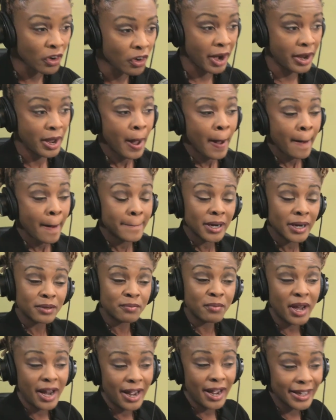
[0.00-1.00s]
Right.
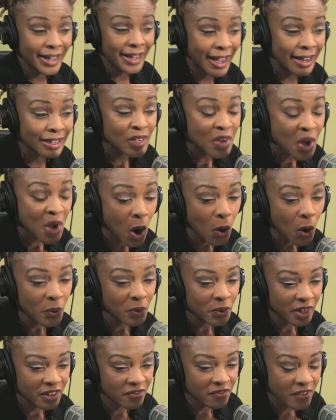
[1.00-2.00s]
But but again,
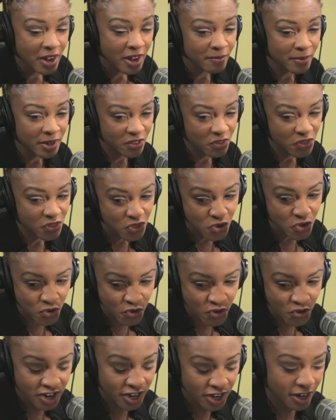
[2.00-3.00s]
no. If I may,
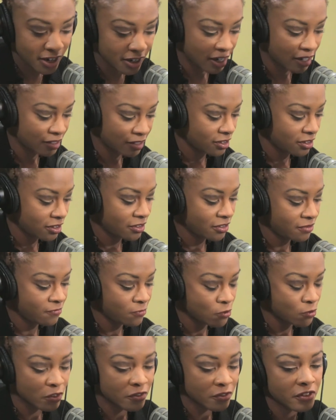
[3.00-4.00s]
throwing another
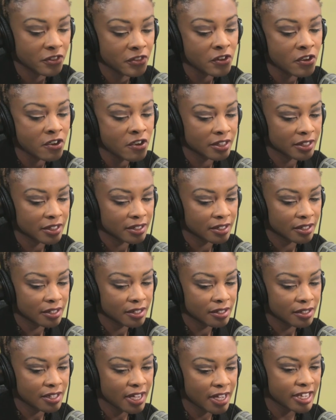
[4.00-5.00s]
food for thought.
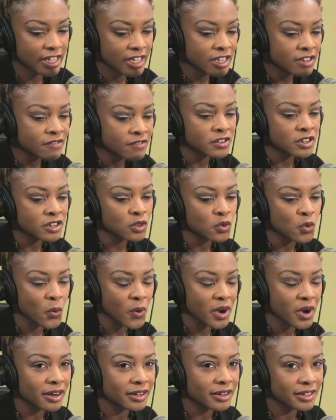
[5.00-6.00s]
That
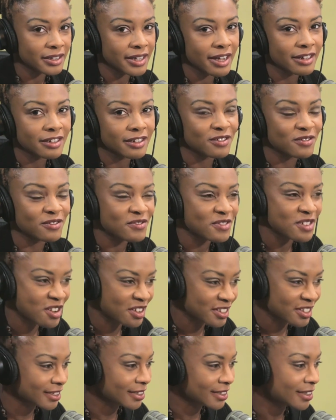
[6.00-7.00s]
even where the dental
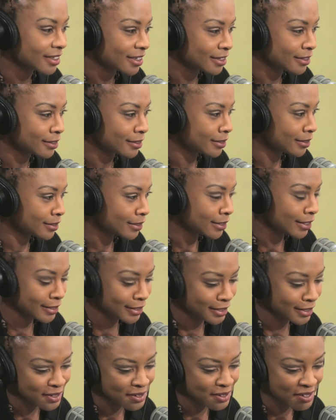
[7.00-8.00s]
floss is, is, is
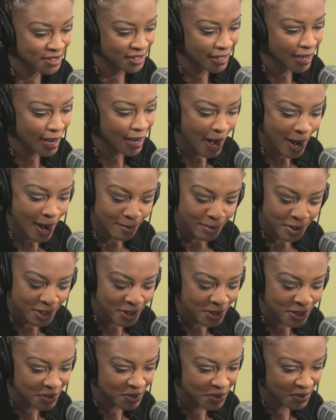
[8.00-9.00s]
concerned, and I, am
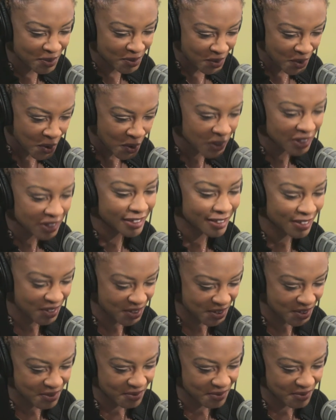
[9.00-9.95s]
just quoting